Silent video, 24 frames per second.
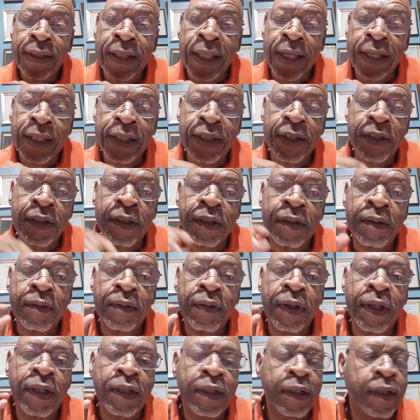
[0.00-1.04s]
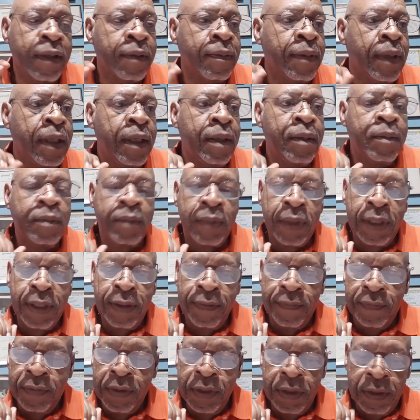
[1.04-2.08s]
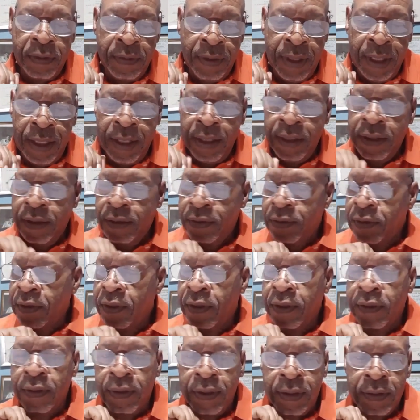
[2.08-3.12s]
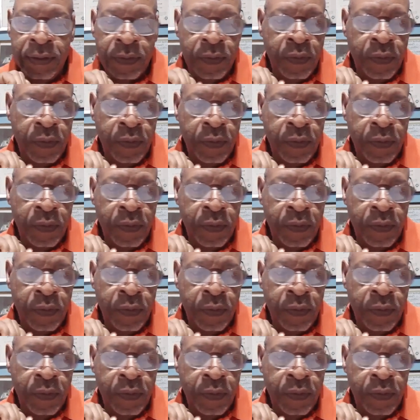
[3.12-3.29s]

Thank you. You're welcome. Praying for you and your daughter as